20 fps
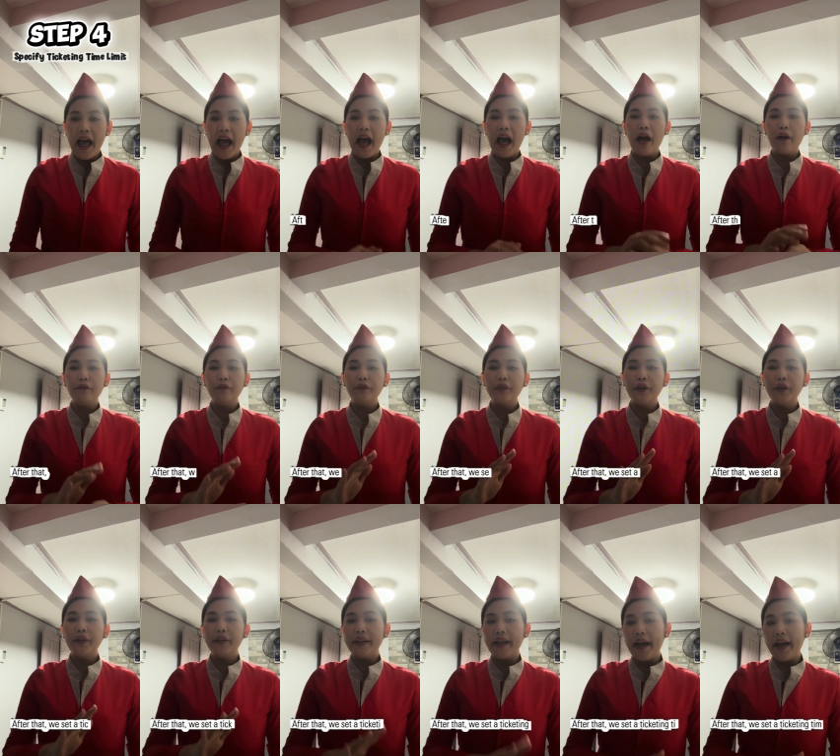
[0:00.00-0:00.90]

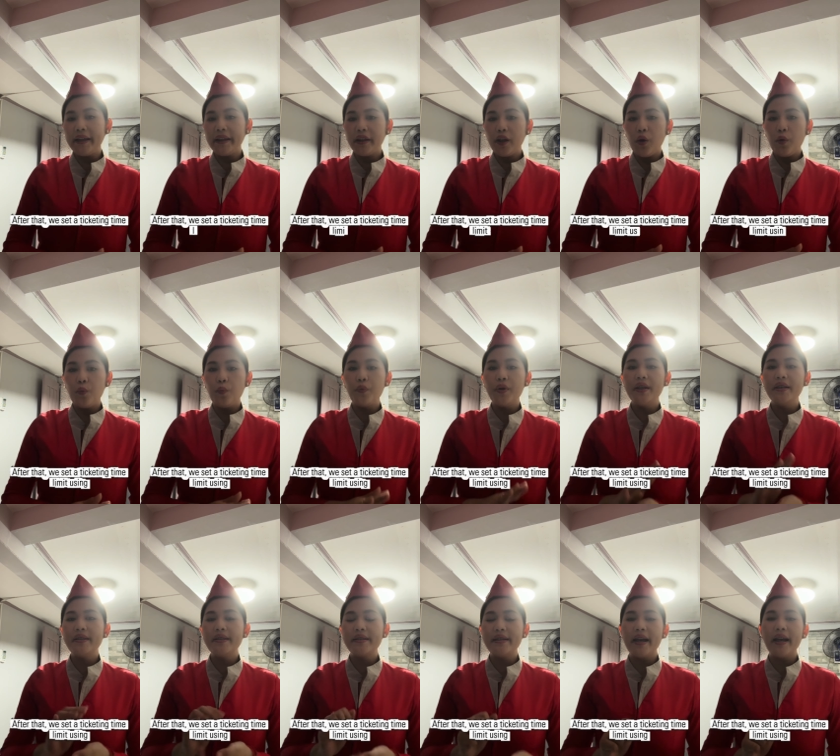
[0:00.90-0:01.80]
After that, we
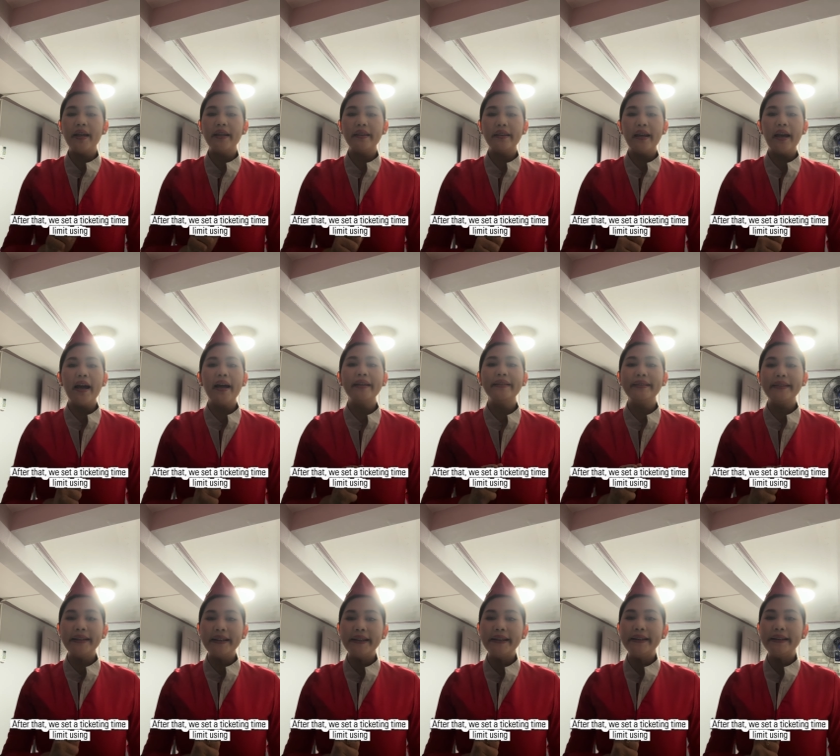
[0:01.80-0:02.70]
set a
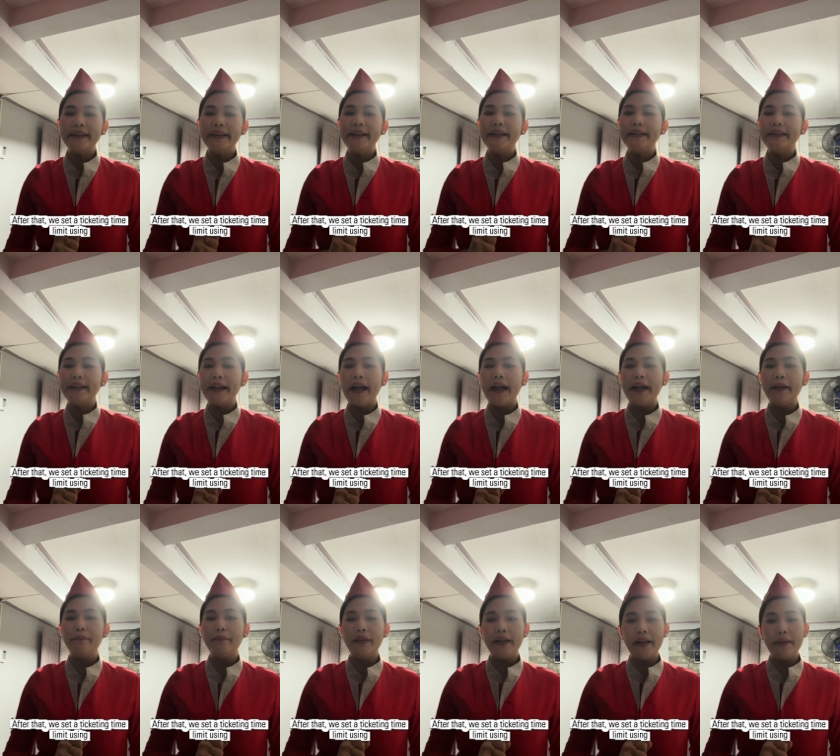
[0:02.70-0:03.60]
ticketing
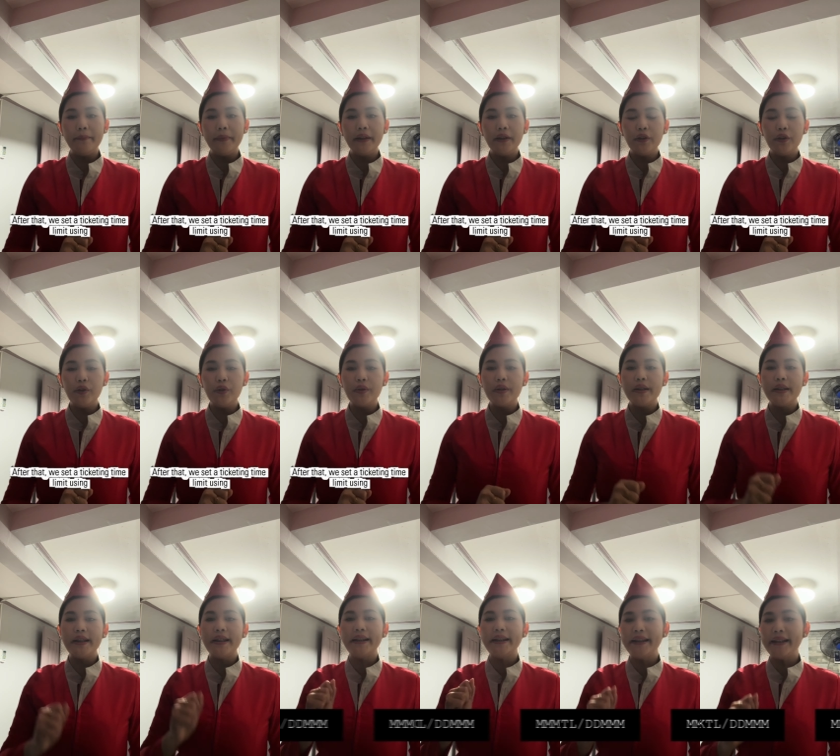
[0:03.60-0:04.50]
time limit
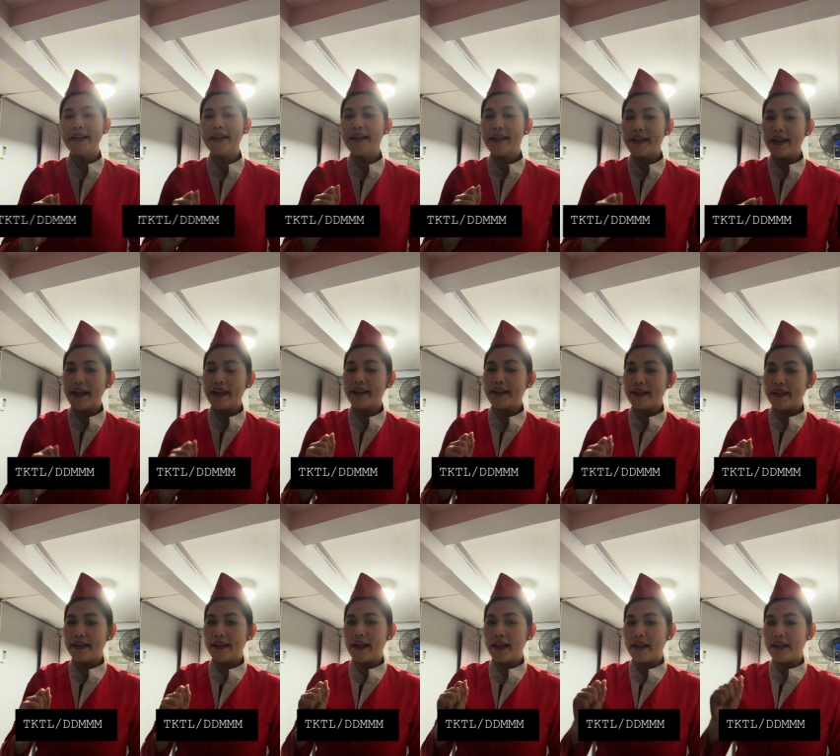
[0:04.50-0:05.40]
using
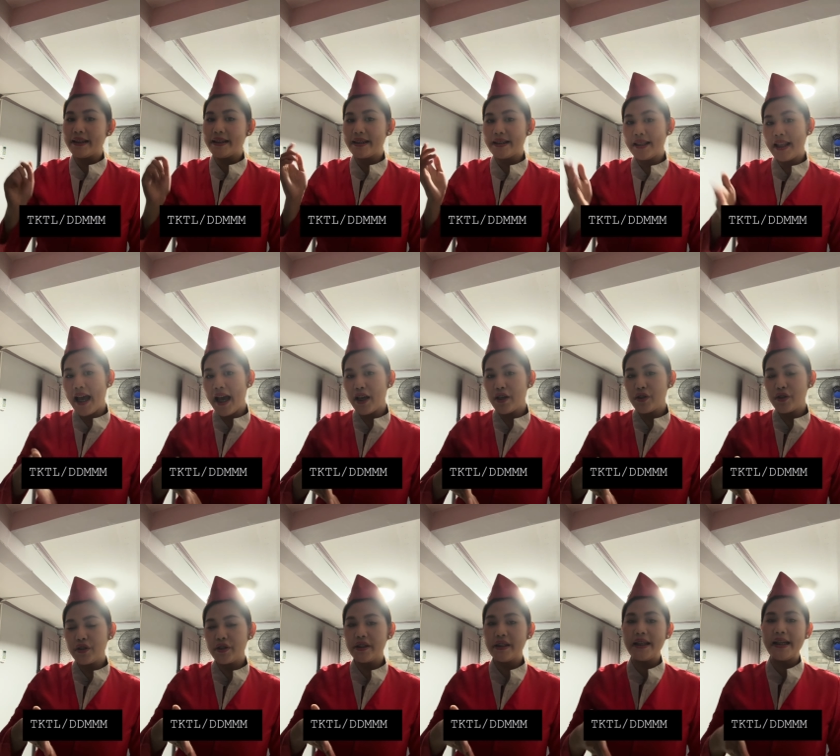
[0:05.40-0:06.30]

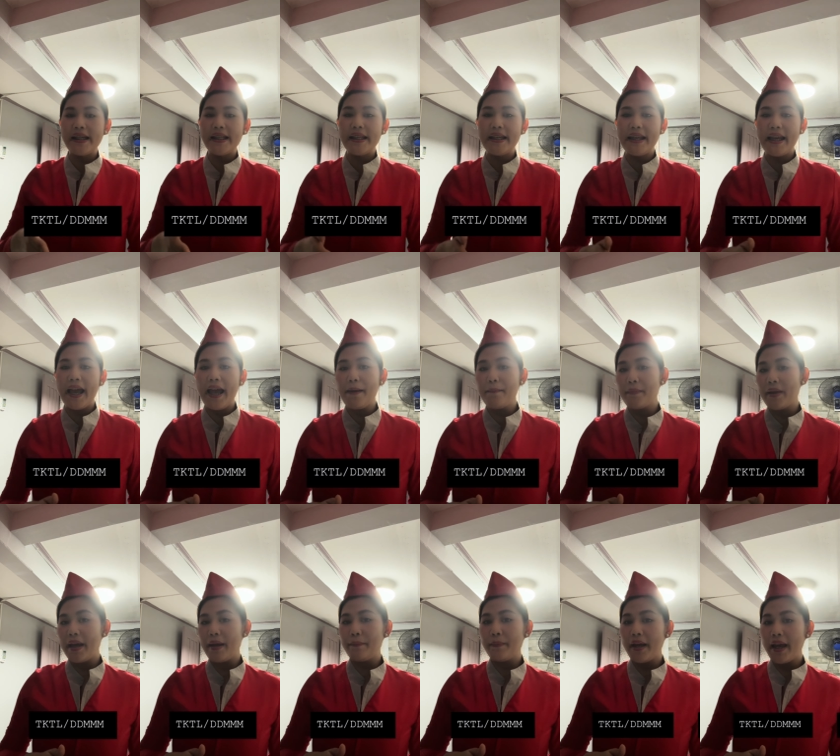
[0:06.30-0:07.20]

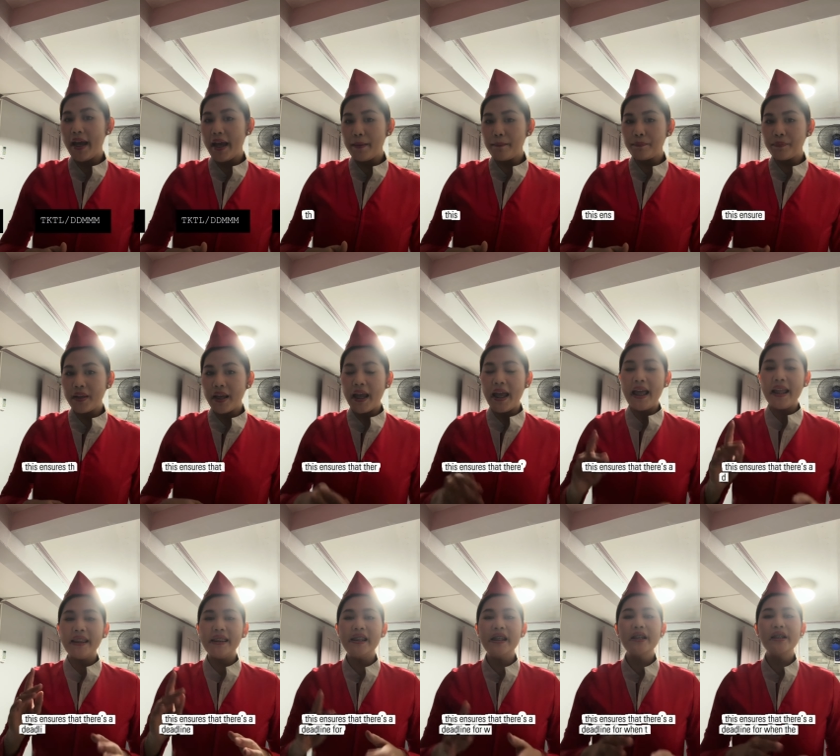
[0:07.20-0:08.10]
TKTL/DDMMM.
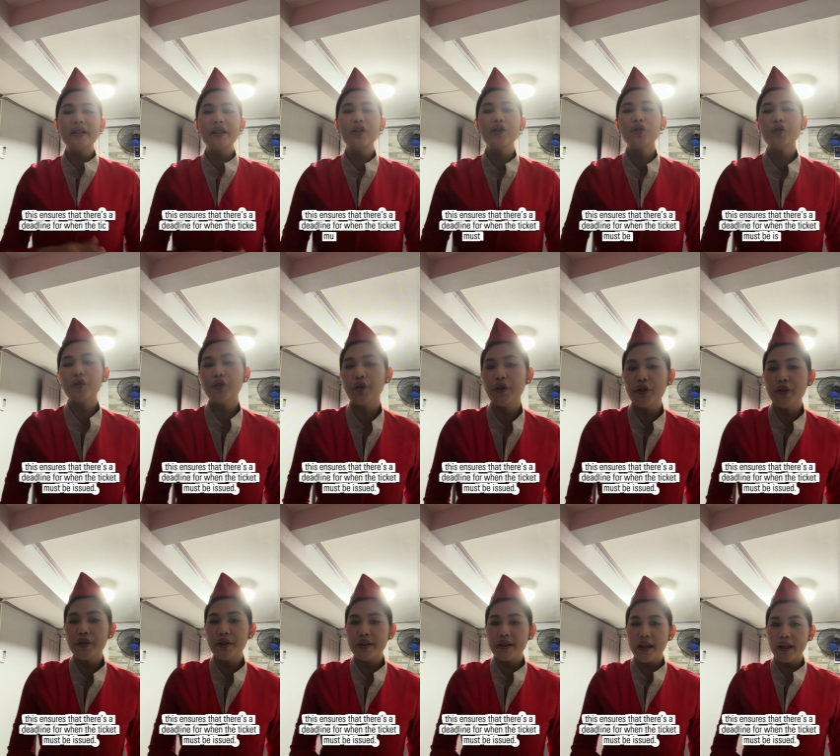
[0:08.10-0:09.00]
This
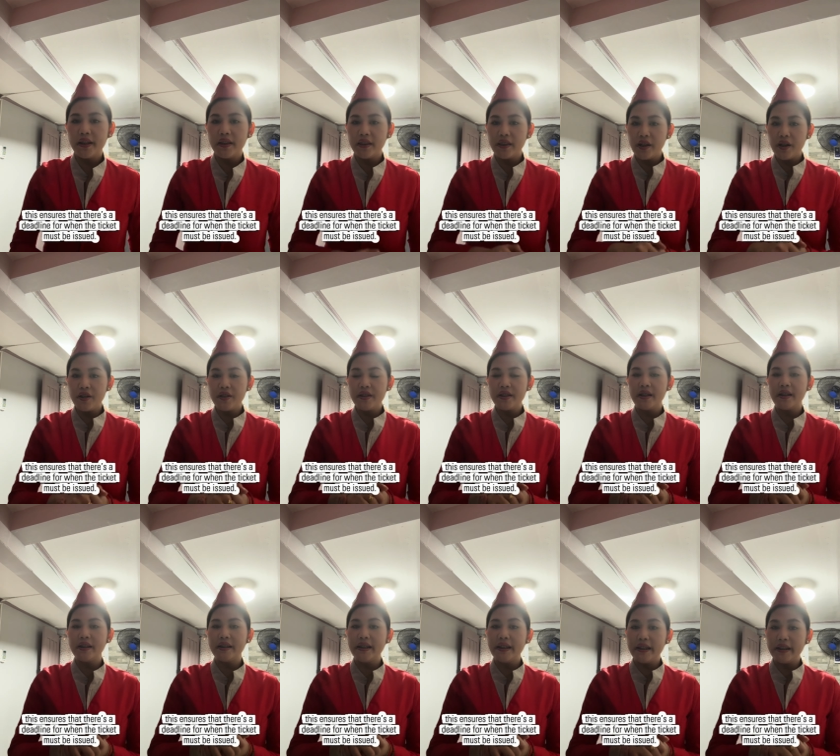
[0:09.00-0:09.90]
ensures that there's a
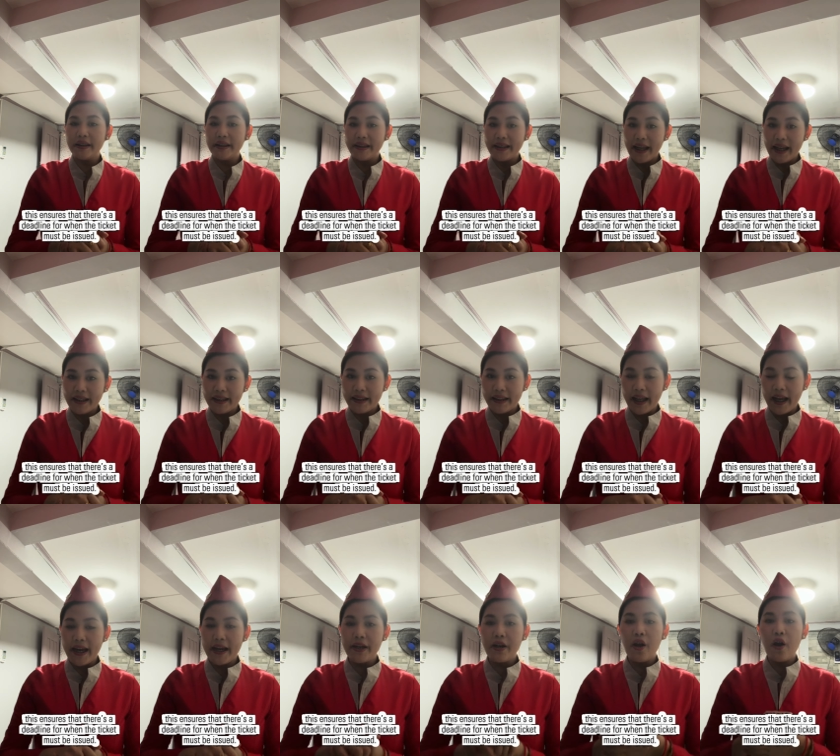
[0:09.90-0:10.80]

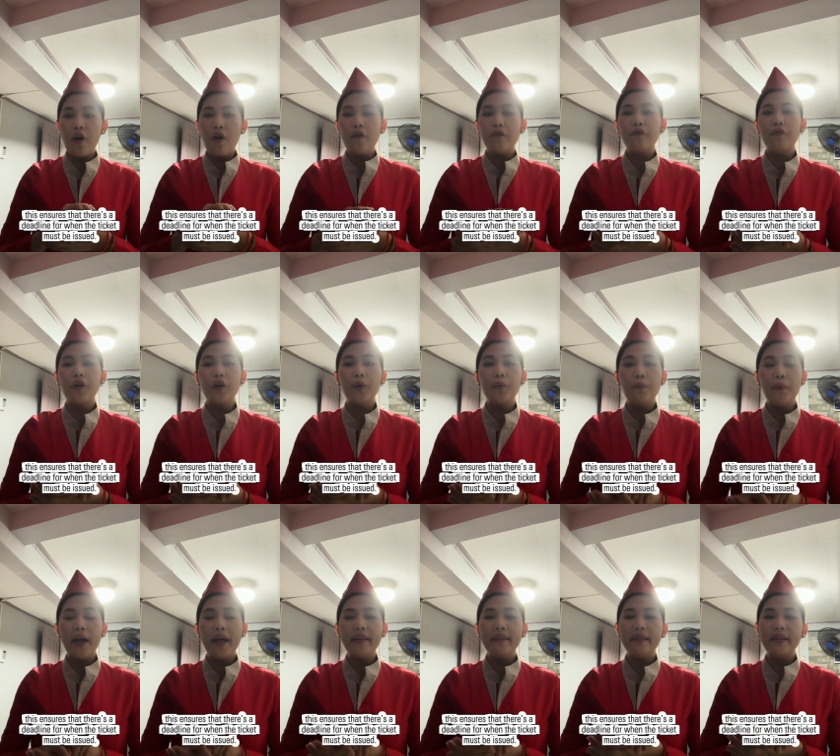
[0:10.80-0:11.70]
deadline for
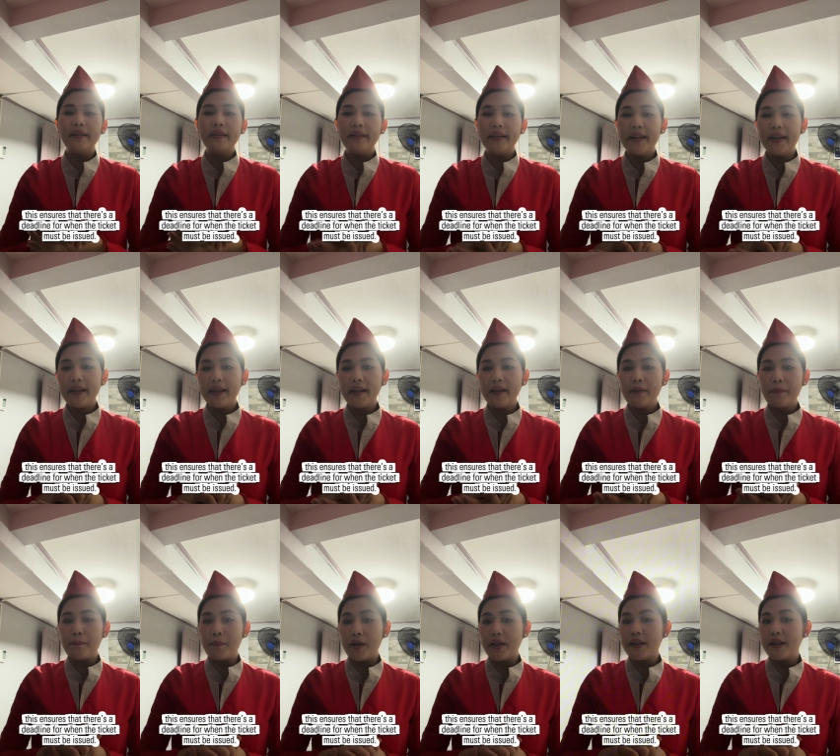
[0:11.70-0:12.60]
when the
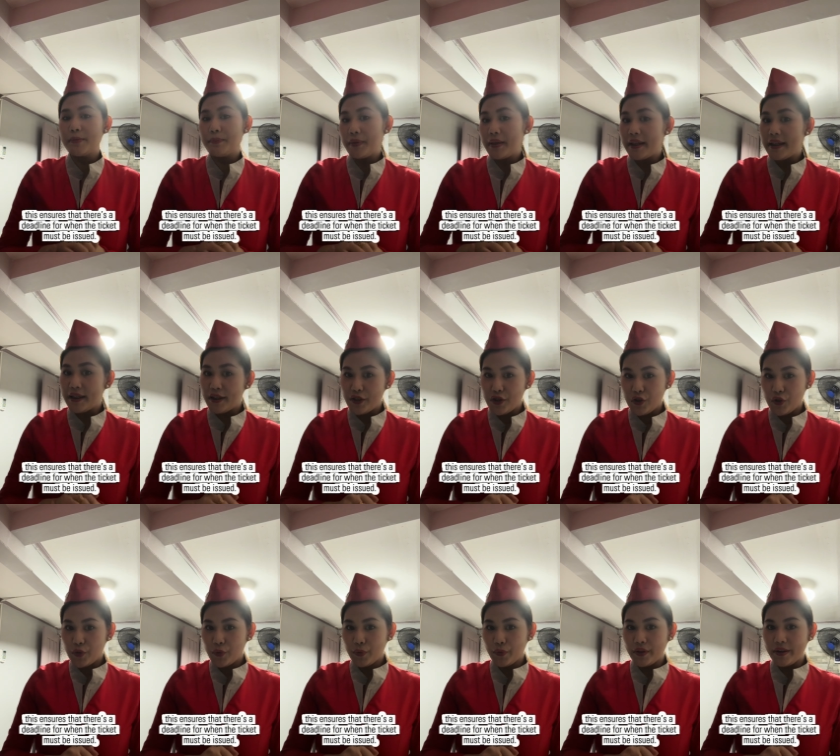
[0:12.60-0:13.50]
ticket must be
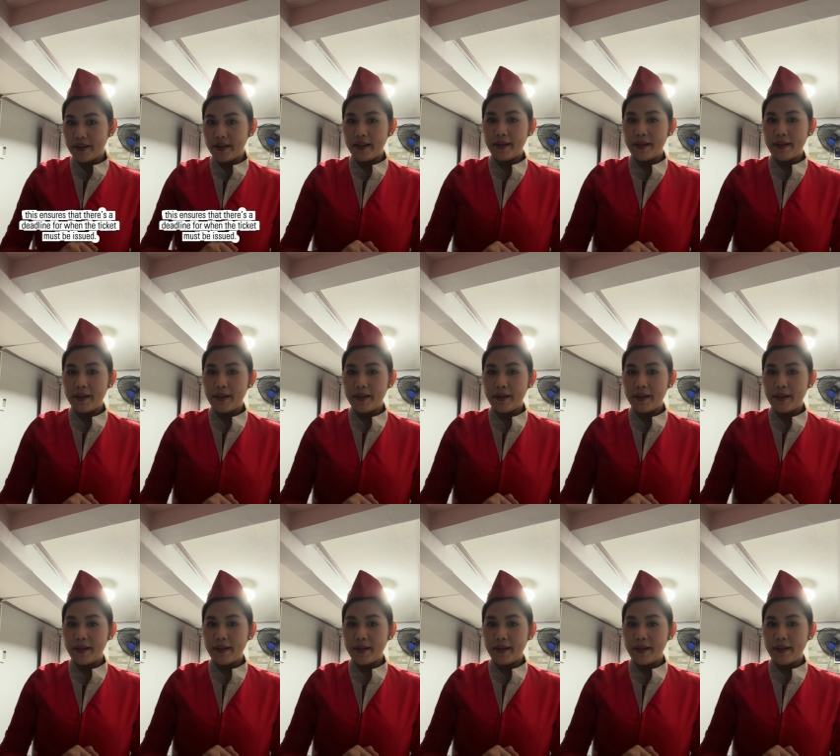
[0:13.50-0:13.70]
issued.